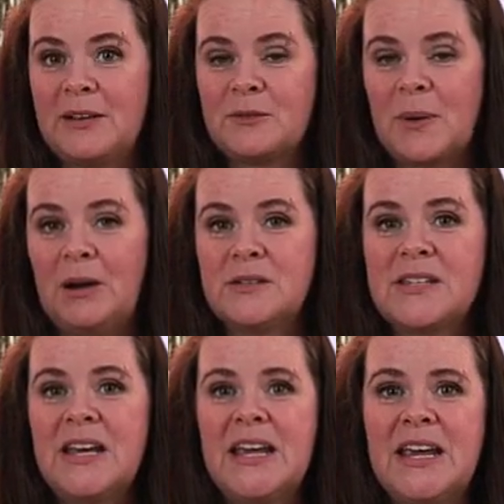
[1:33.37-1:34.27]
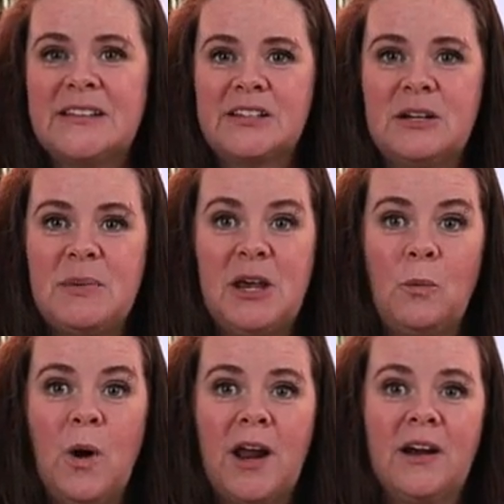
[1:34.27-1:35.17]
sprouts, it's going to be in
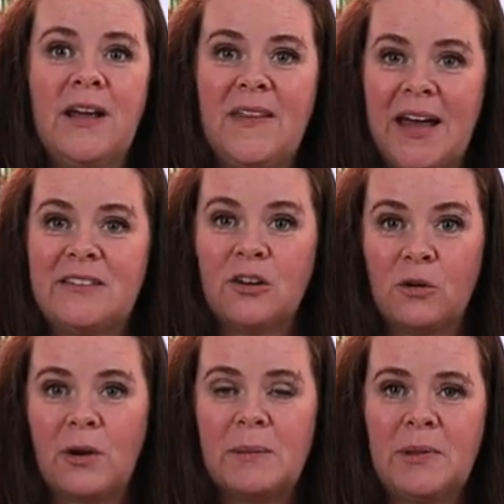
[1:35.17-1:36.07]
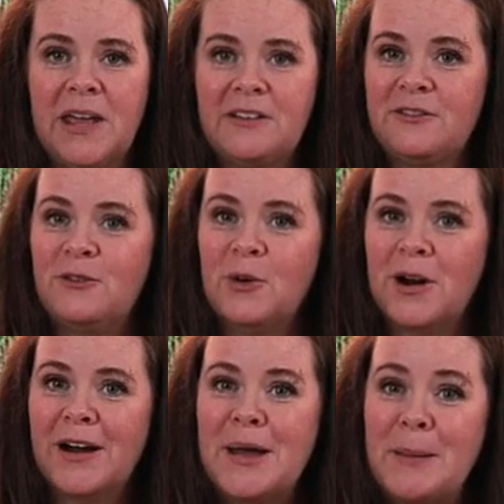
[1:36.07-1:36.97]
water, and that's a great place
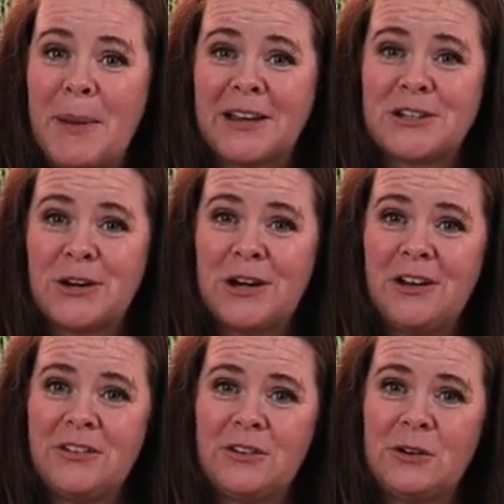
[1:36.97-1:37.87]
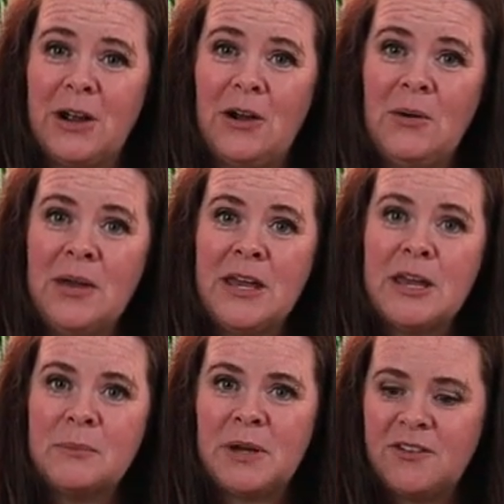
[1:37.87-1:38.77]
for bacteria to also grow.
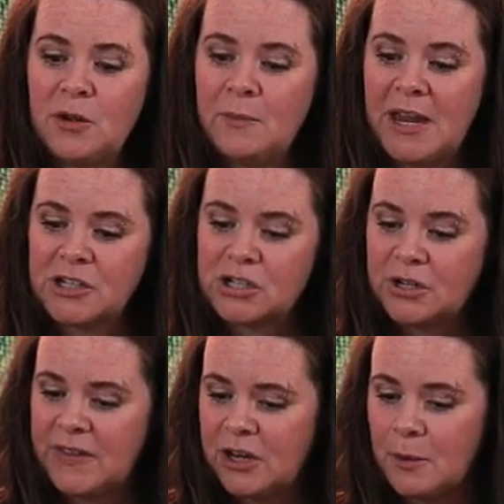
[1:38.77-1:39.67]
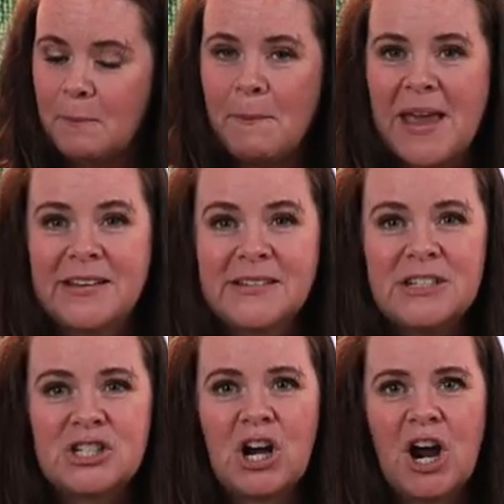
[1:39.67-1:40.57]
But if you make sure that your
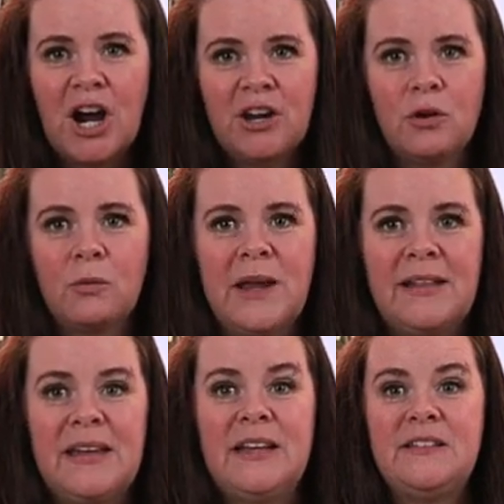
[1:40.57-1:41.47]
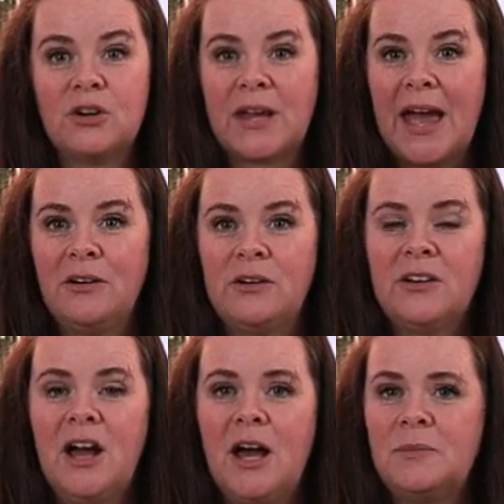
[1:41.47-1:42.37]
mason jar, your ring lids, your
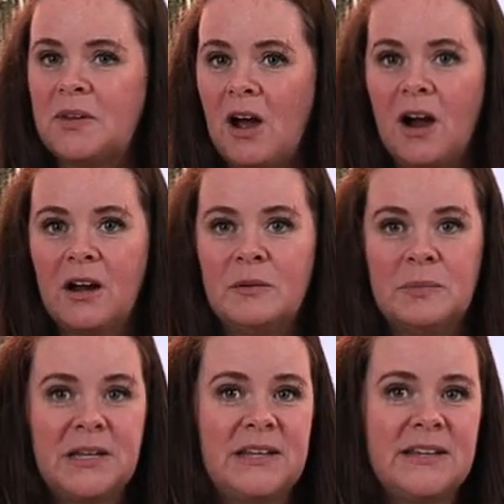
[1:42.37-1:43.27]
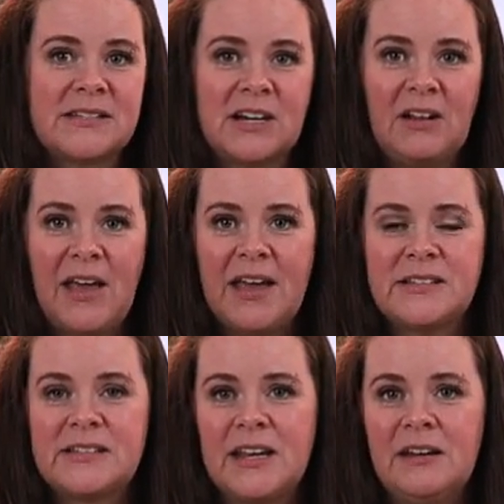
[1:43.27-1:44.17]
countertops are completely
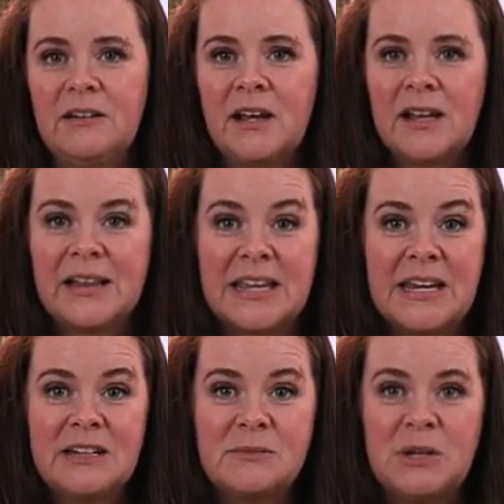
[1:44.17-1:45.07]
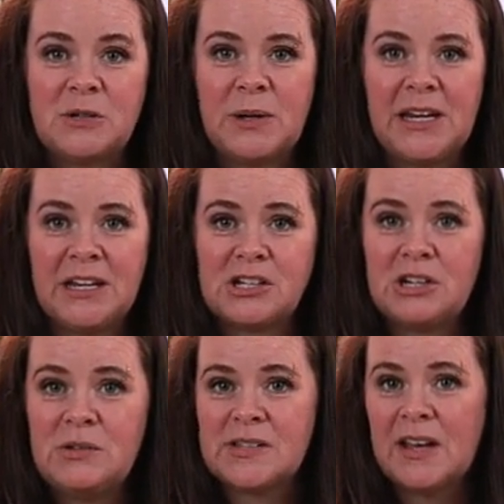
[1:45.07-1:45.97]
sterilized and cleaned between each
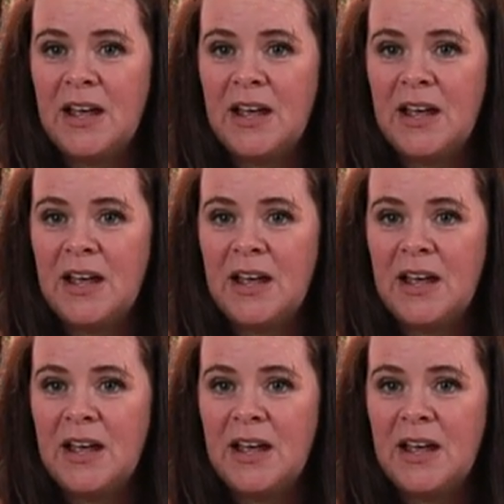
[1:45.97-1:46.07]
use,